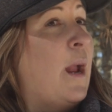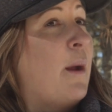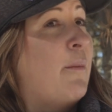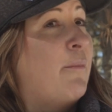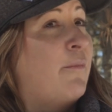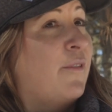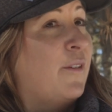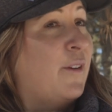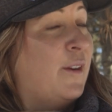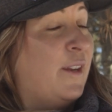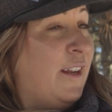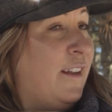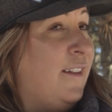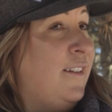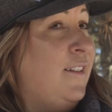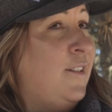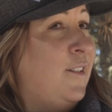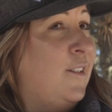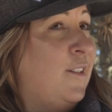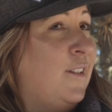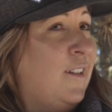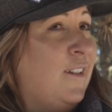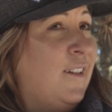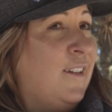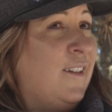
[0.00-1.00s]
camp for
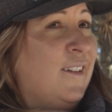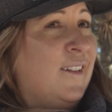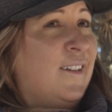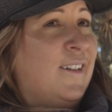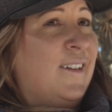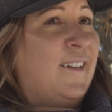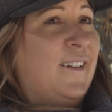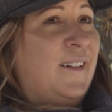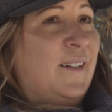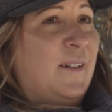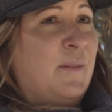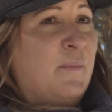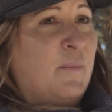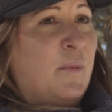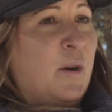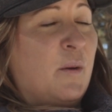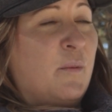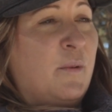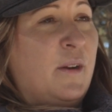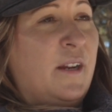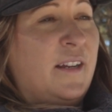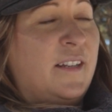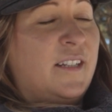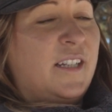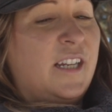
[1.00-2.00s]
kids,
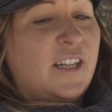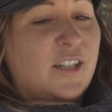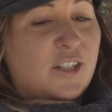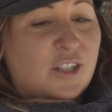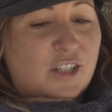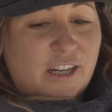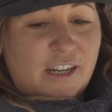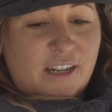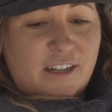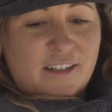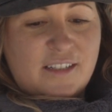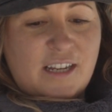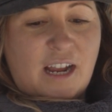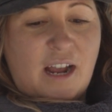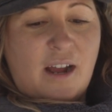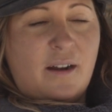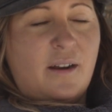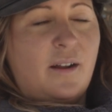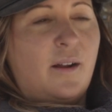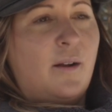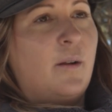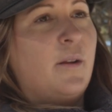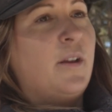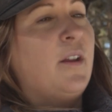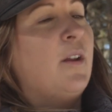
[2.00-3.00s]
where we teach kids how
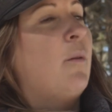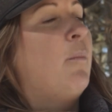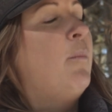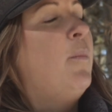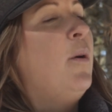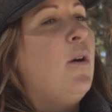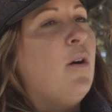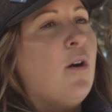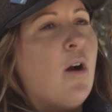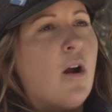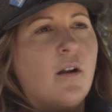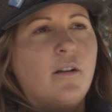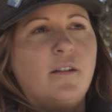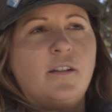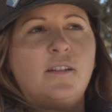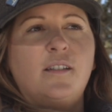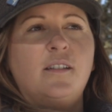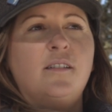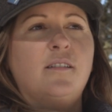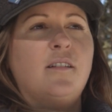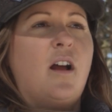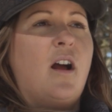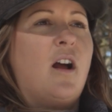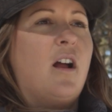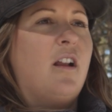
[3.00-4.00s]
to put
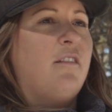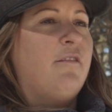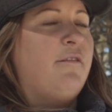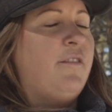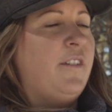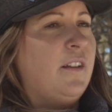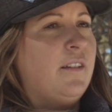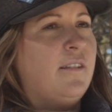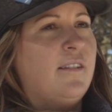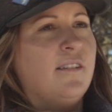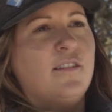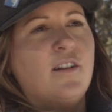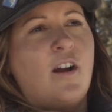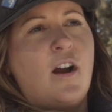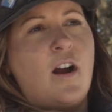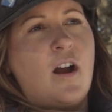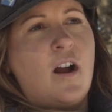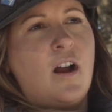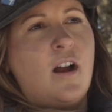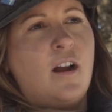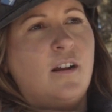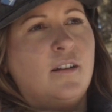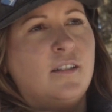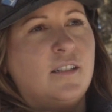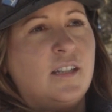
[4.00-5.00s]
harnesses on, feed the
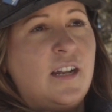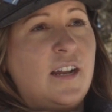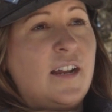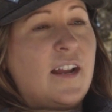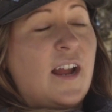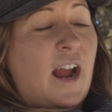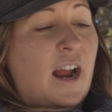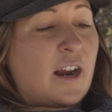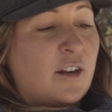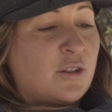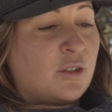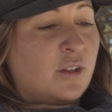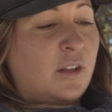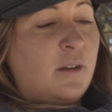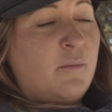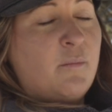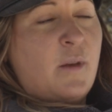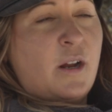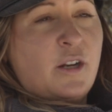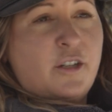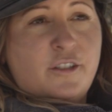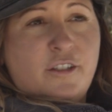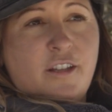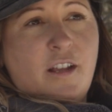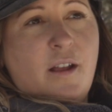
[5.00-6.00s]
dogs, actually
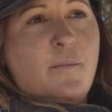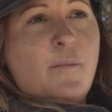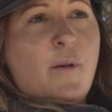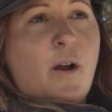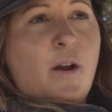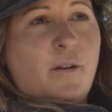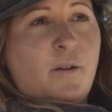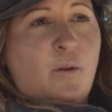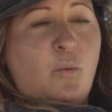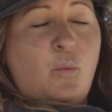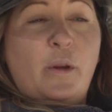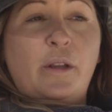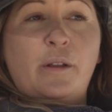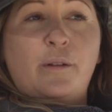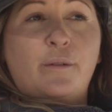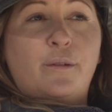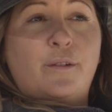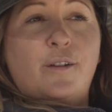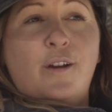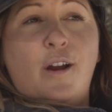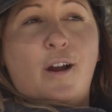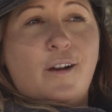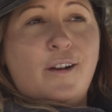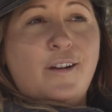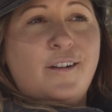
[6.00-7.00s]
mush them on a
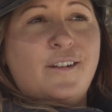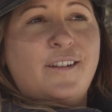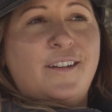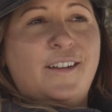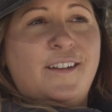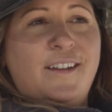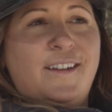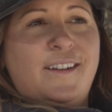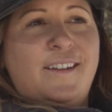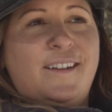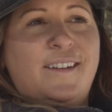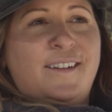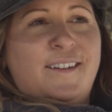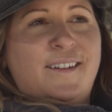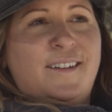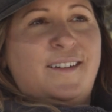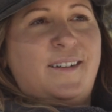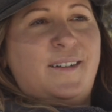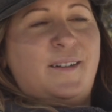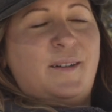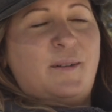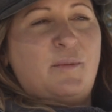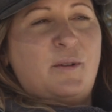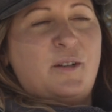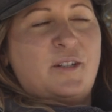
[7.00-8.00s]
wheeled cart,
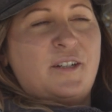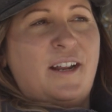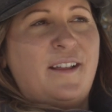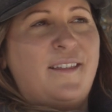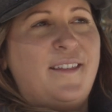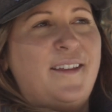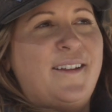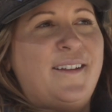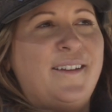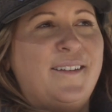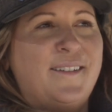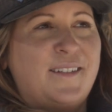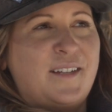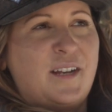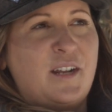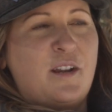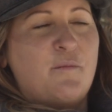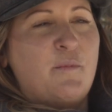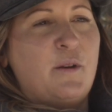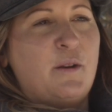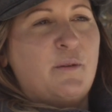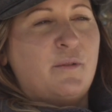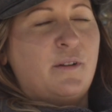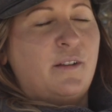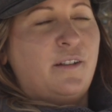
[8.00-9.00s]
which I think is going
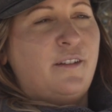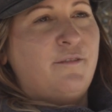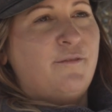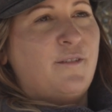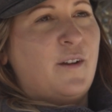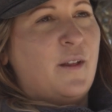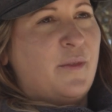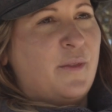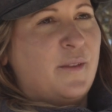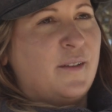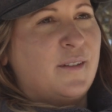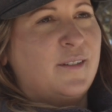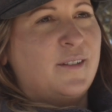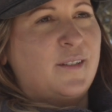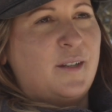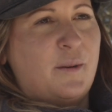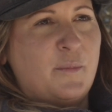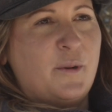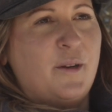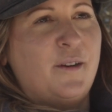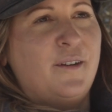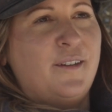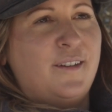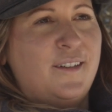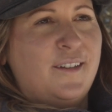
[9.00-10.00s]
to be really fun this
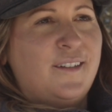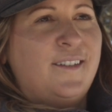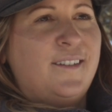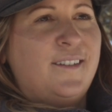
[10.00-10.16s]
summer.